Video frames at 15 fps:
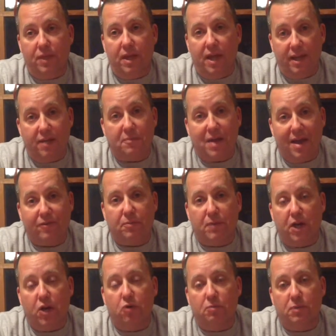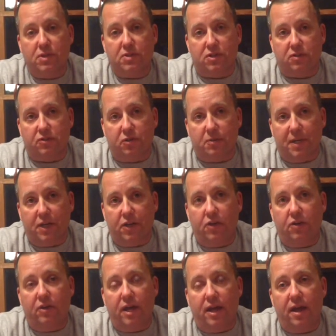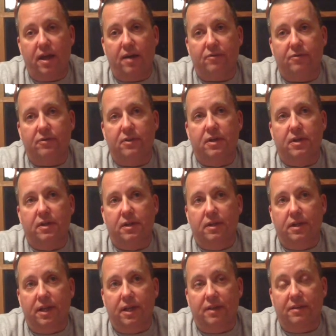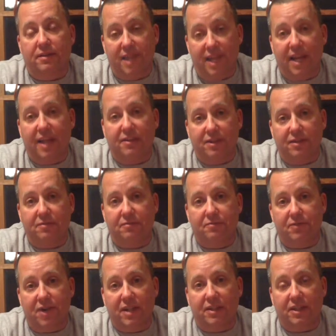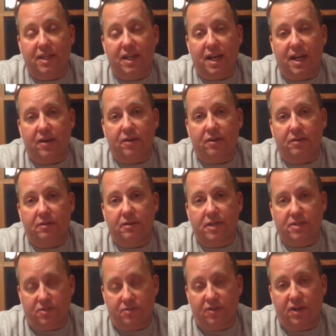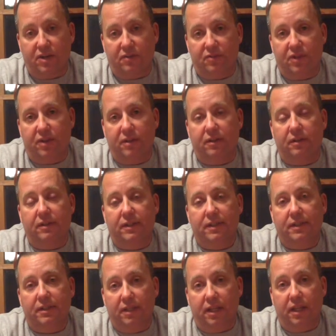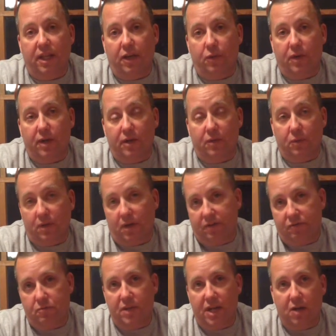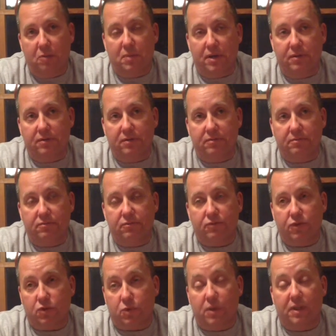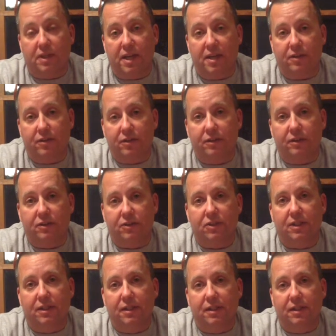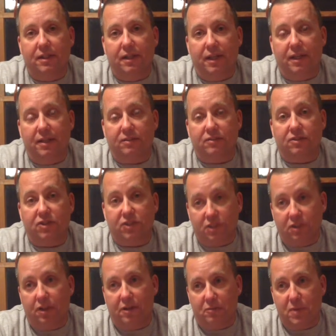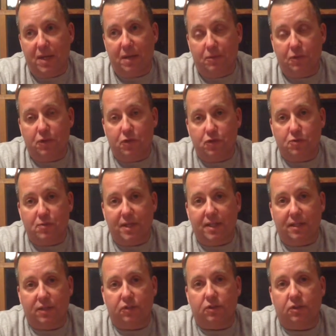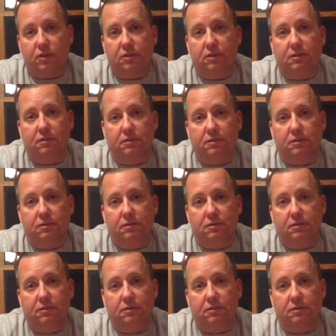ended up having my own business for about a year and a half. And then I did finally get hired as a firefighter in Henrietta, where I've now been for 28 years, and still have been able to use my electrical